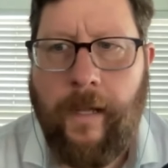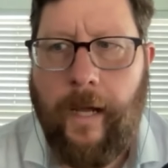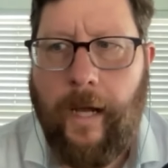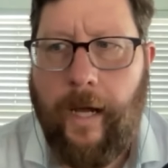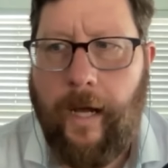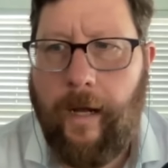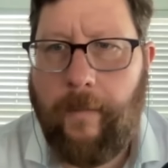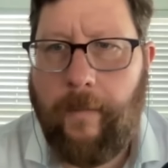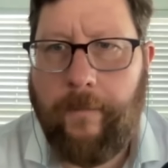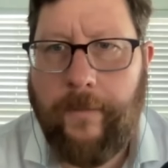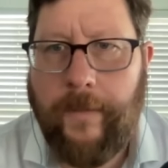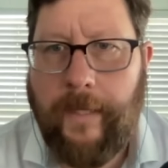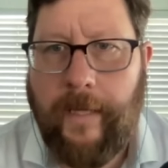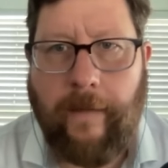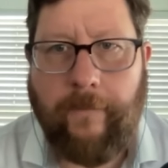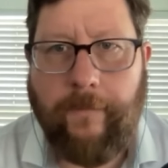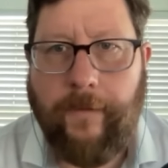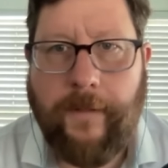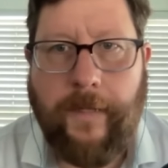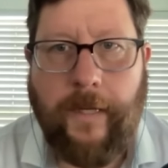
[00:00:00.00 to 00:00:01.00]
the
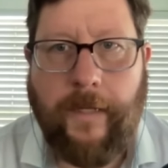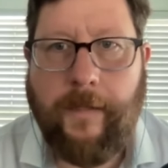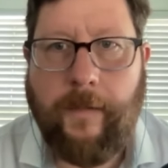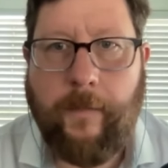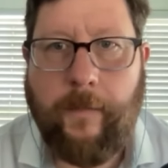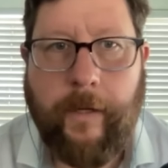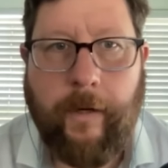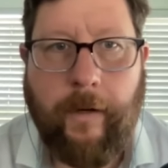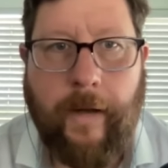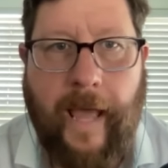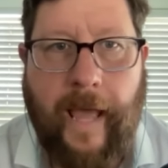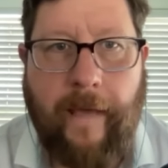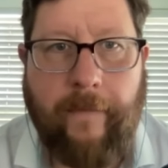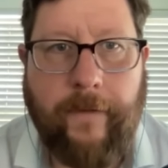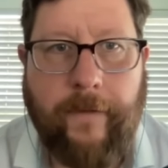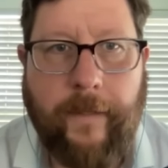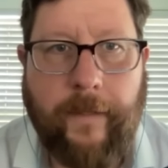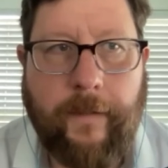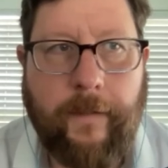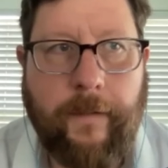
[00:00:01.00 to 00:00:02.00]
conversation we are
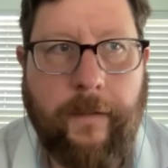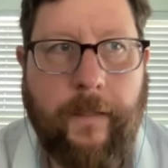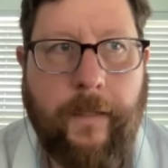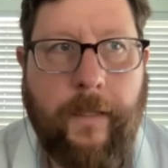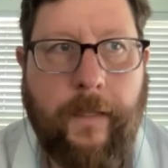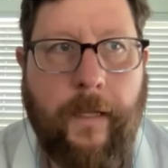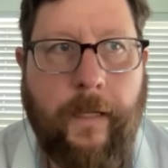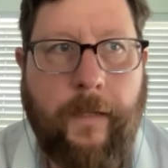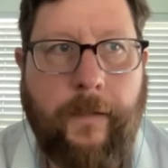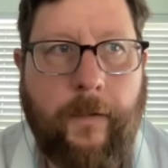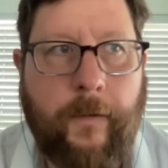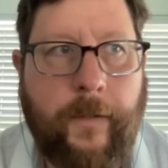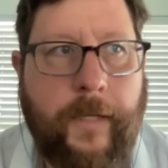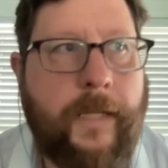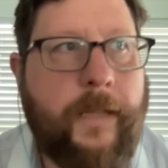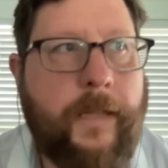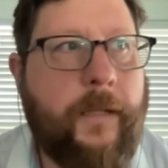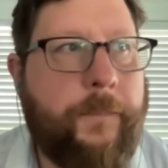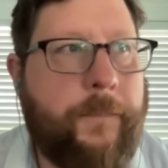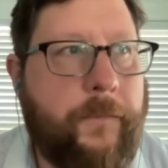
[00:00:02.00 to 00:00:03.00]
having, you know,
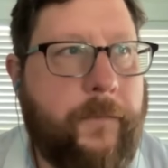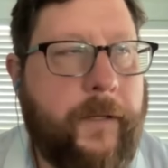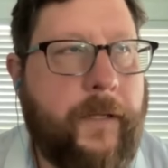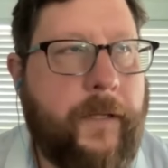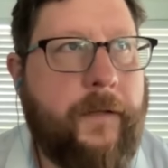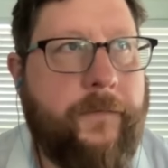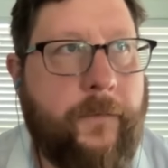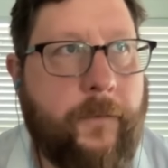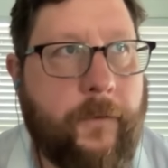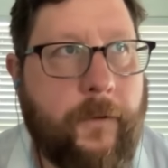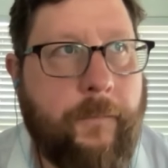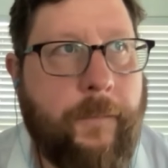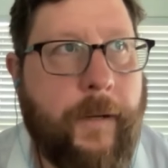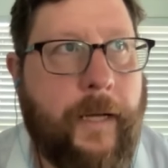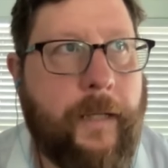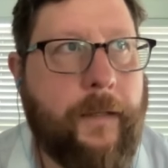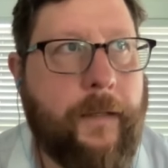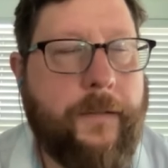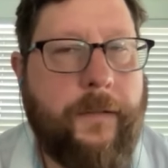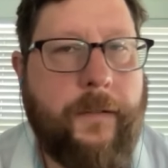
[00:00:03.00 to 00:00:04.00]
in the foreign
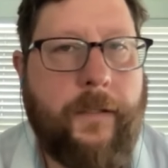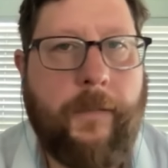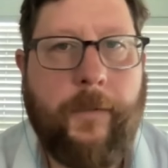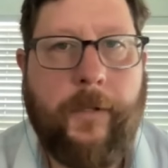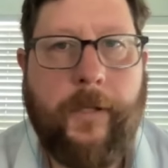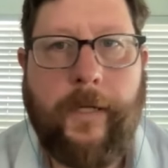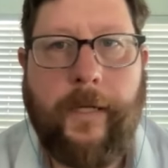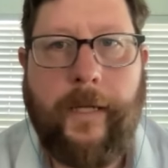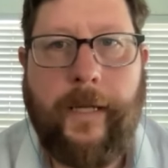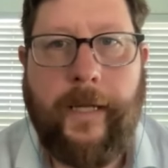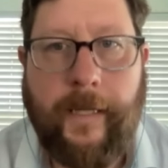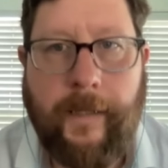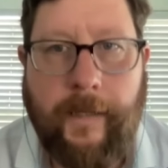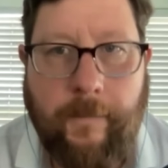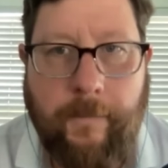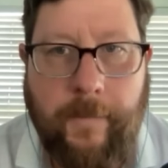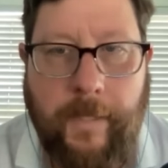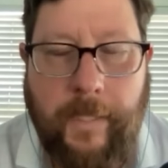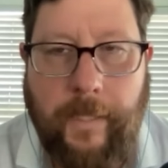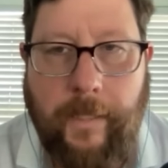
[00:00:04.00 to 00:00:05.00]
policy community, in
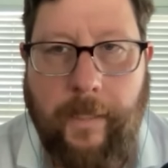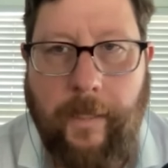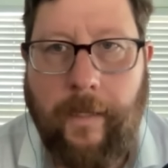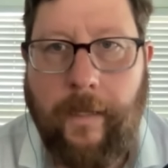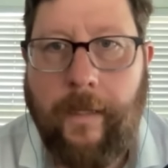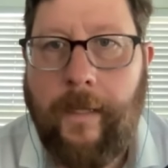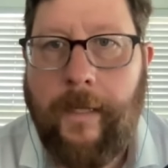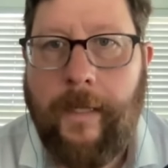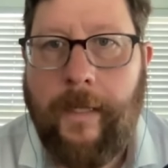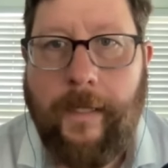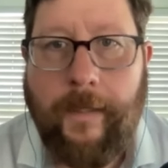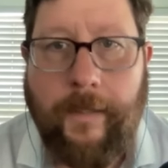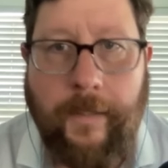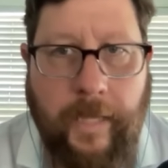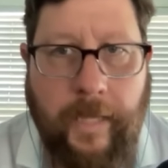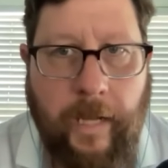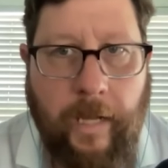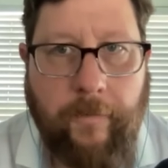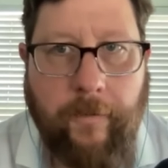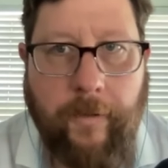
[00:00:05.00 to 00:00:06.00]
the media, in the
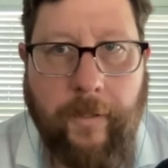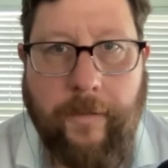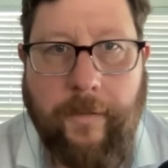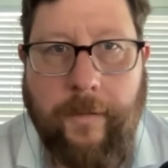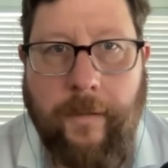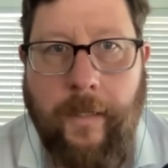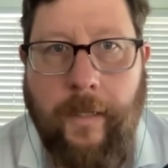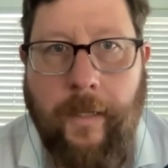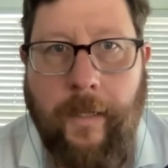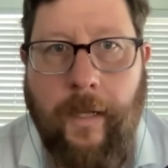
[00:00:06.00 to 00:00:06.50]
Congress,